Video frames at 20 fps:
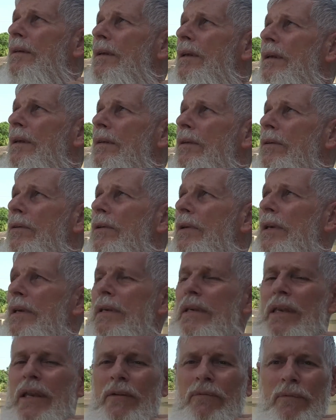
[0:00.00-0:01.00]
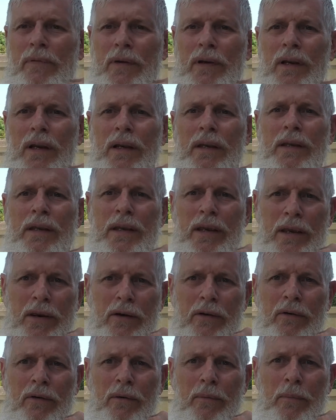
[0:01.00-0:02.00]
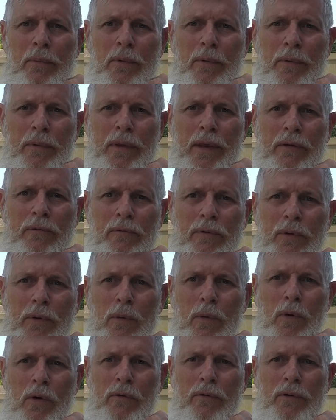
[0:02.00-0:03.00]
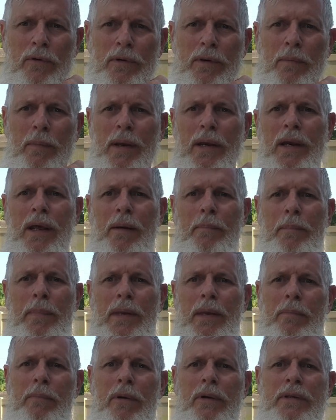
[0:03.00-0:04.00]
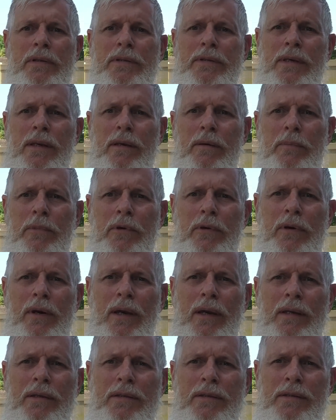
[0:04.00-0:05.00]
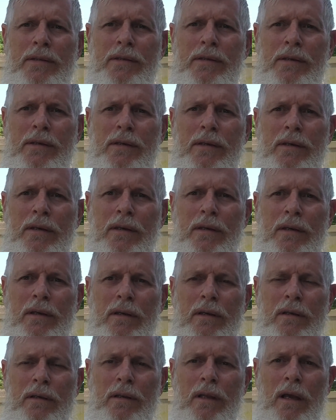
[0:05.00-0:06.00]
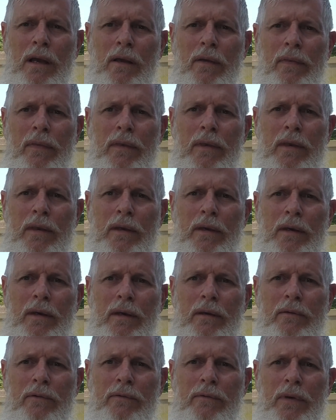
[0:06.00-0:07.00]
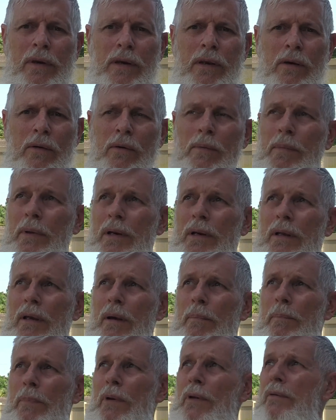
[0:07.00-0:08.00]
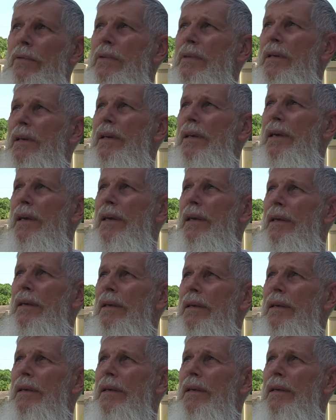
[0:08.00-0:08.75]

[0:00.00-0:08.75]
You can definitely hear them when they flew over. You may not be able to see them, you guys, on the video I'm going to upload today.